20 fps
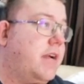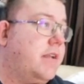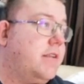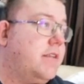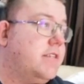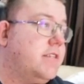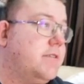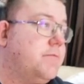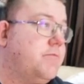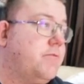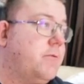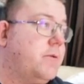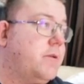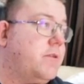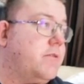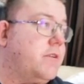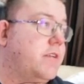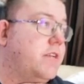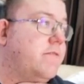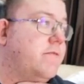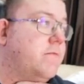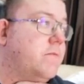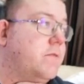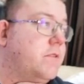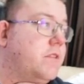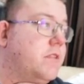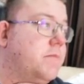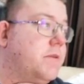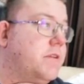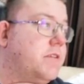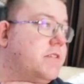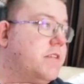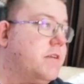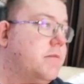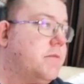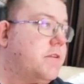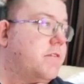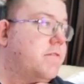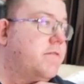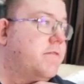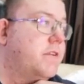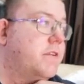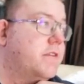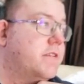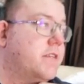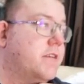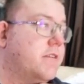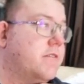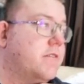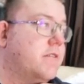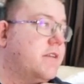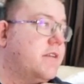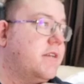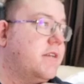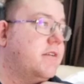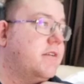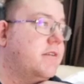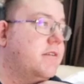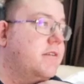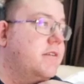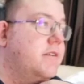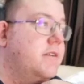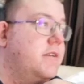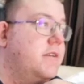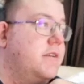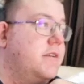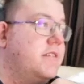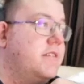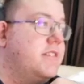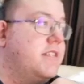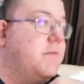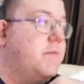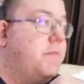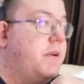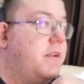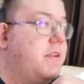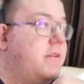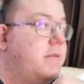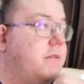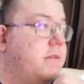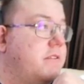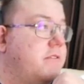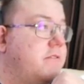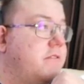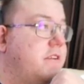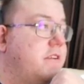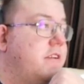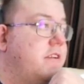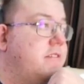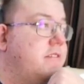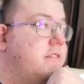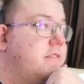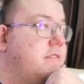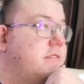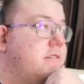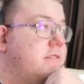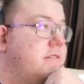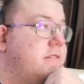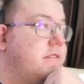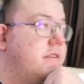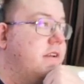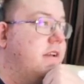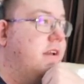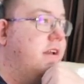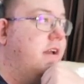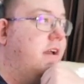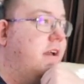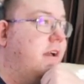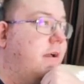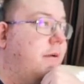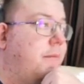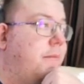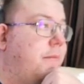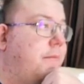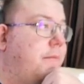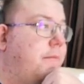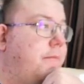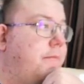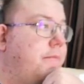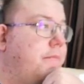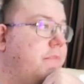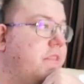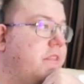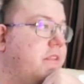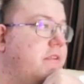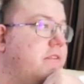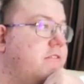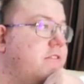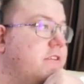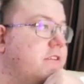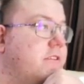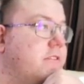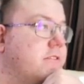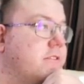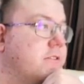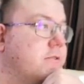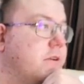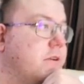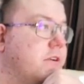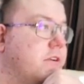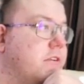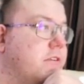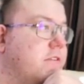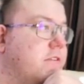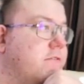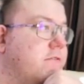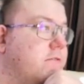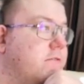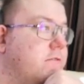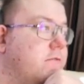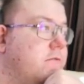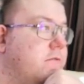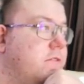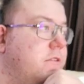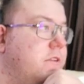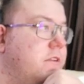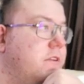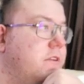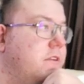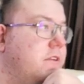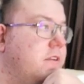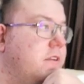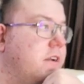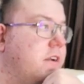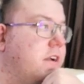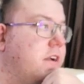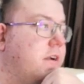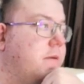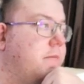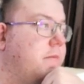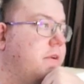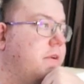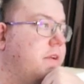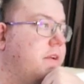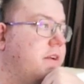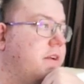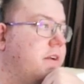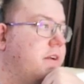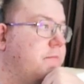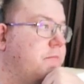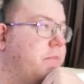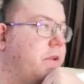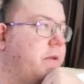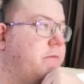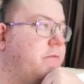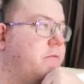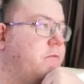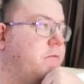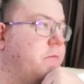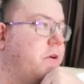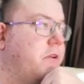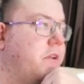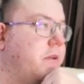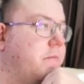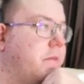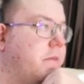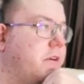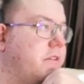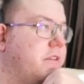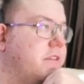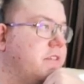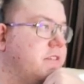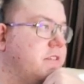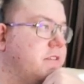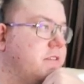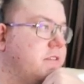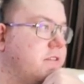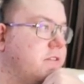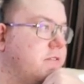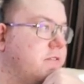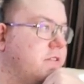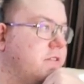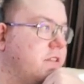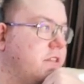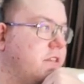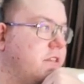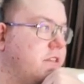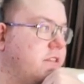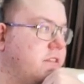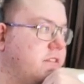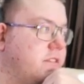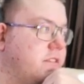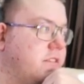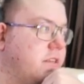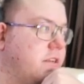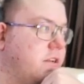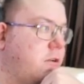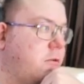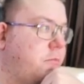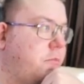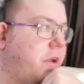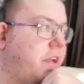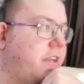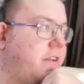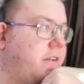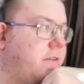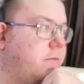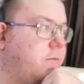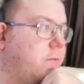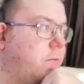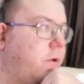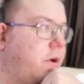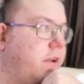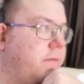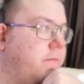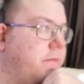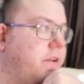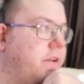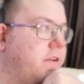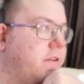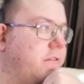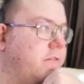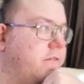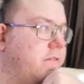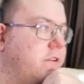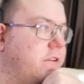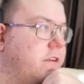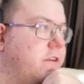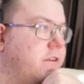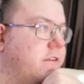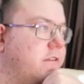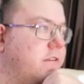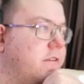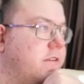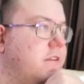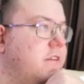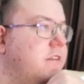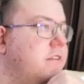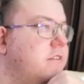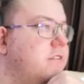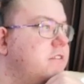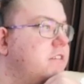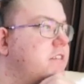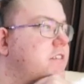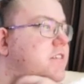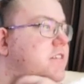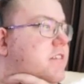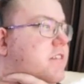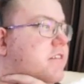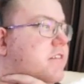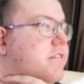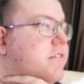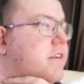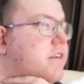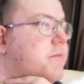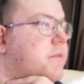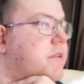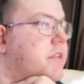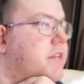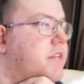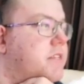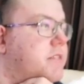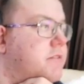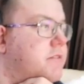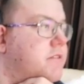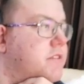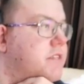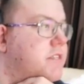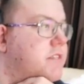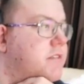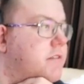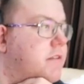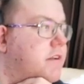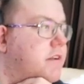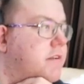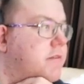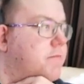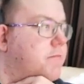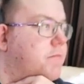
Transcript: this is probably not even one of the best Albedo figures out there. It's Albedo in a dress. The dress looks quite good overall. People were moaning about this, you know, this opaque white bit over her chest area, but that's because there's like a